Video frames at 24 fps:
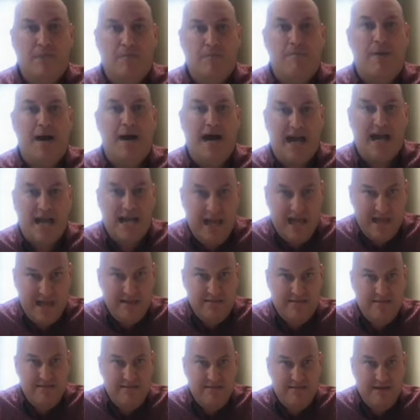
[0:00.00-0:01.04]

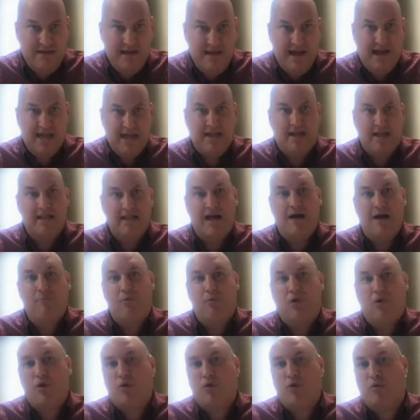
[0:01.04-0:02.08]
buy-in and a lot
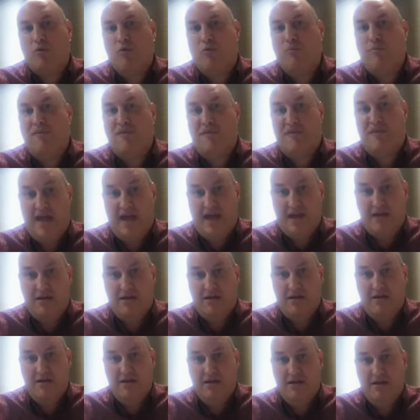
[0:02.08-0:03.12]
more groupthink
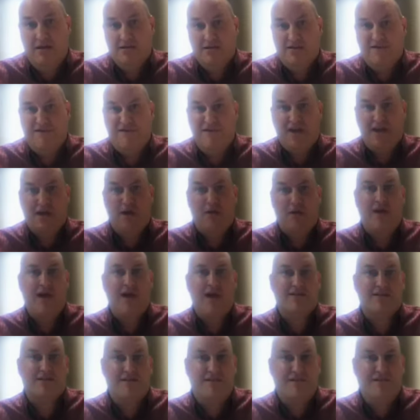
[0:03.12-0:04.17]
to figure
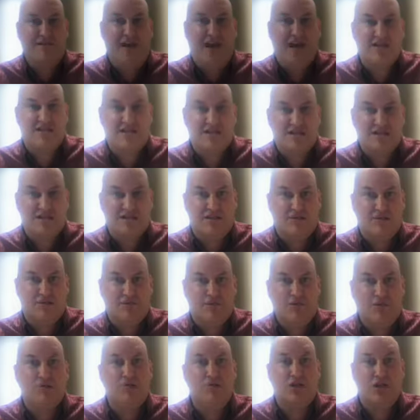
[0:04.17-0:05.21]
out the fastest
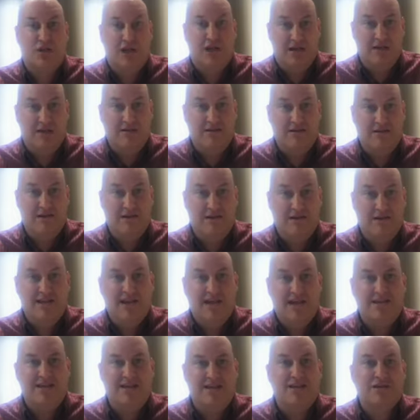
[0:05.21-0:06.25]
solution
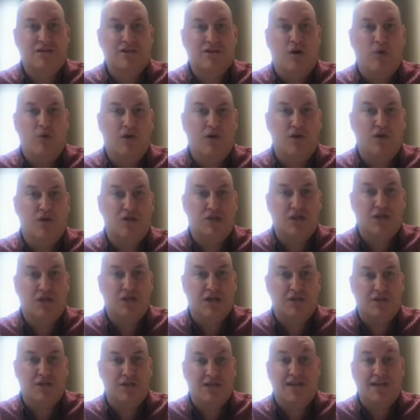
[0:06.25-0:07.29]
than it is always
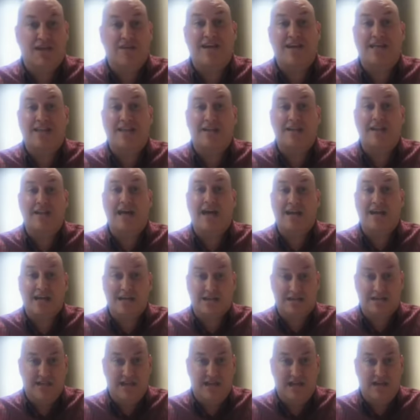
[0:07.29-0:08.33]
just living in a
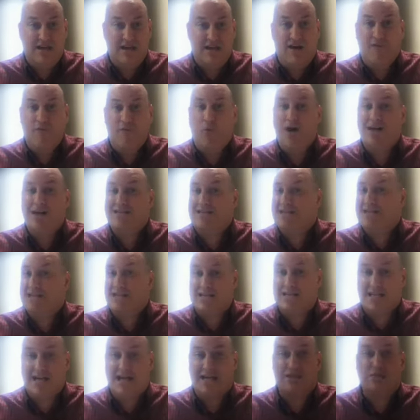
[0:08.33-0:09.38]
legacy of what
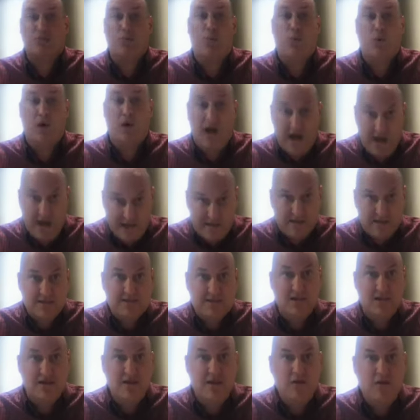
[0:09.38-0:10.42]
success
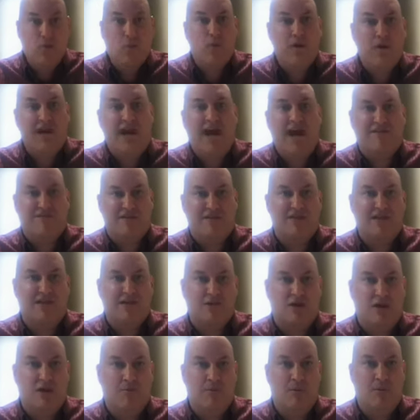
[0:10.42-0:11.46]
was. We have to
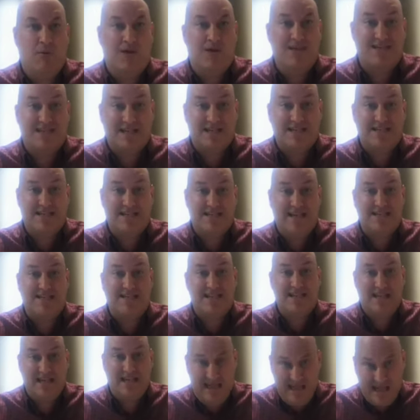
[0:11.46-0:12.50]
determine what success
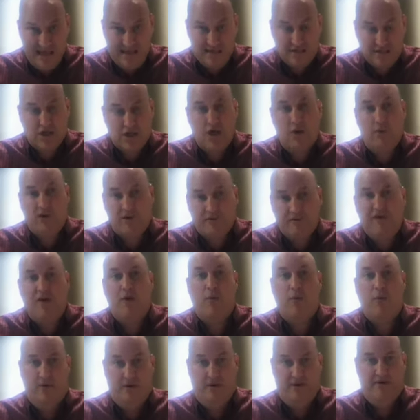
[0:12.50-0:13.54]
is going
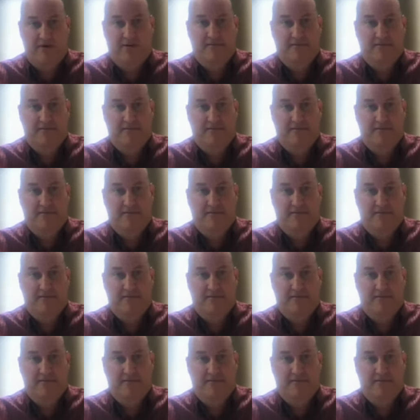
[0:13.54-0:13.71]
forward.